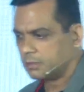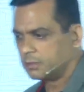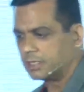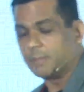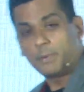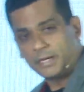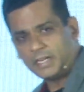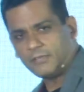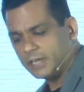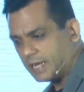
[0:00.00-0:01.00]

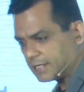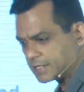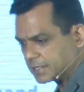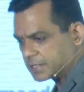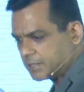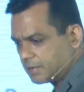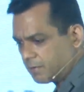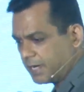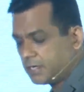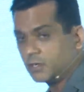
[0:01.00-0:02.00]
Competitive analysis,
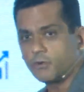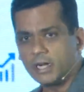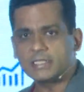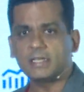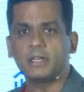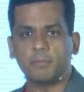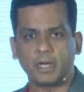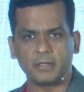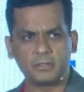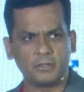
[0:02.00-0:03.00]
right? Trends and
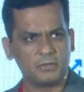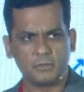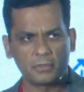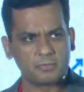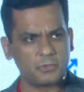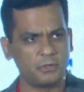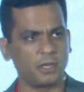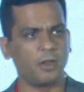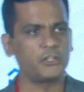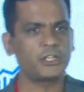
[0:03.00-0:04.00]
demand. You are
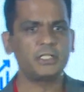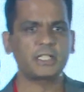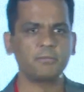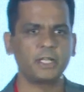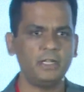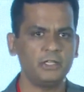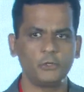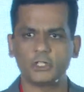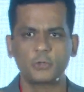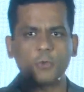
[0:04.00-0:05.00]
launching something, you
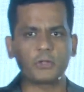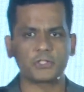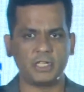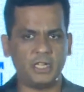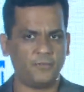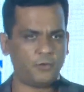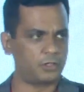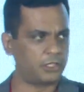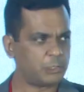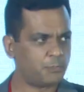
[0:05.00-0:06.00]
just want to see for
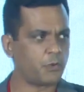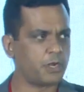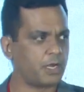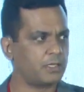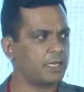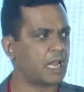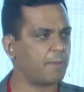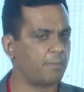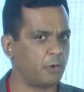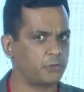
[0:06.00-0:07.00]
this product that I'm
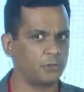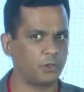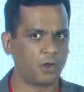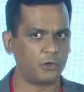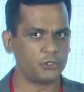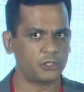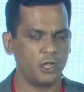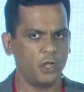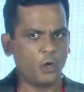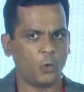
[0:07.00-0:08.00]
about to launch,
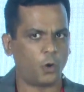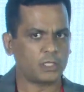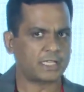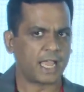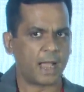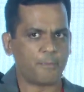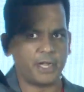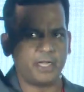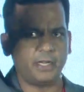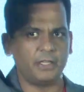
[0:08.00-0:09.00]
what's
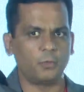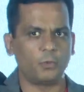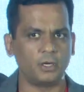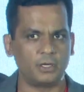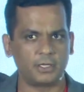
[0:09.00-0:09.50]
happening in the world,